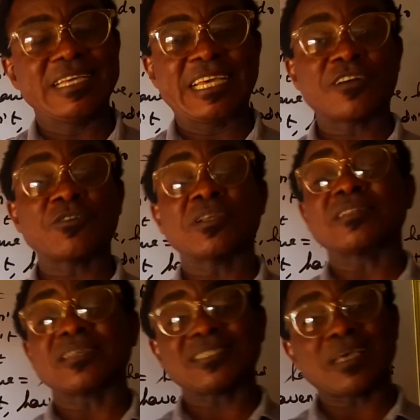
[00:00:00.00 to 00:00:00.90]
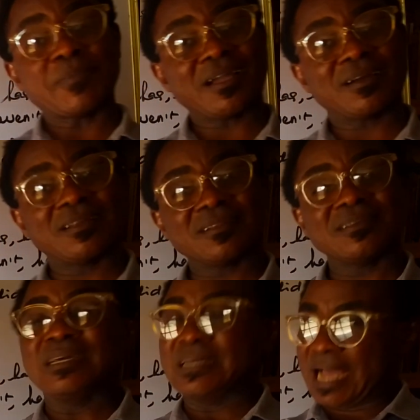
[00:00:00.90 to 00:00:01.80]
including the
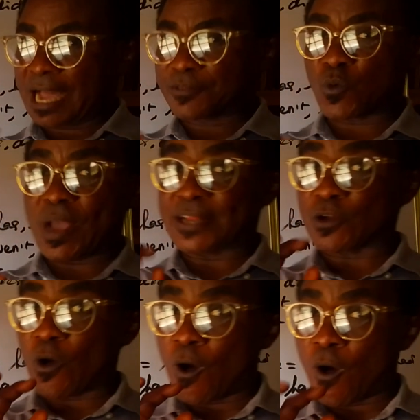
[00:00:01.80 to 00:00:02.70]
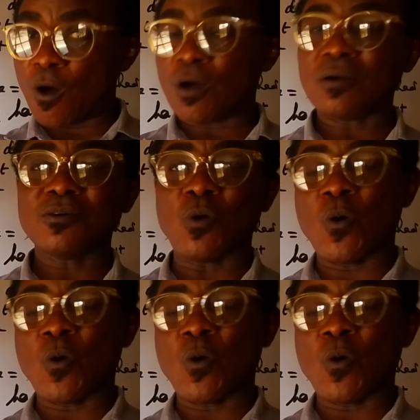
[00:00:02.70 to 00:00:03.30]
semicolon and the word or,